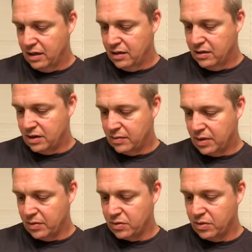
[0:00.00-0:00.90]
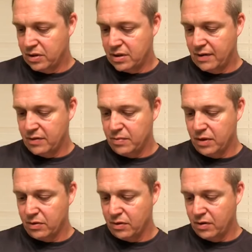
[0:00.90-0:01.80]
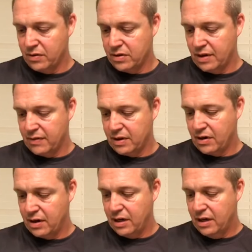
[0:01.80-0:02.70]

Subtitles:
September 27th, Miller Grove at 7:30.